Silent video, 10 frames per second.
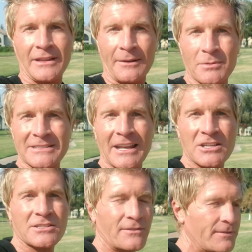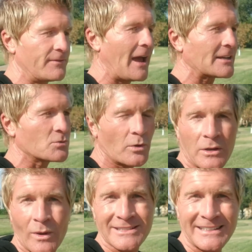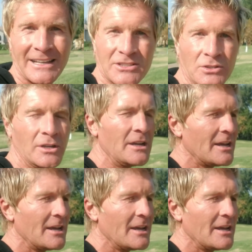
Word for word: like, percentages of fat to where he wants to get to.